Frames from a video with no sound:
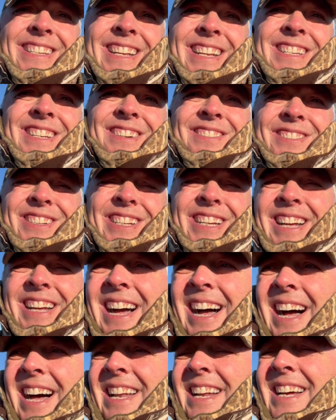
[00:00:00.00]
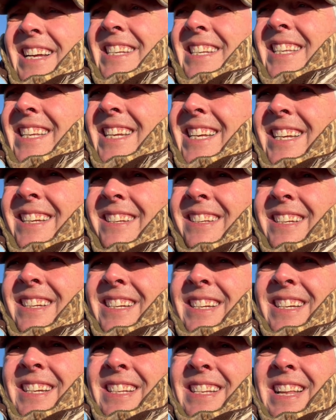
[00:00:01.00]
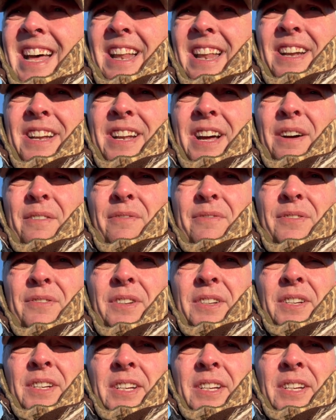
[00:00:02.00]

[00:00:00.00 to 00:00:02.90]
That's the only con I see. Not enough.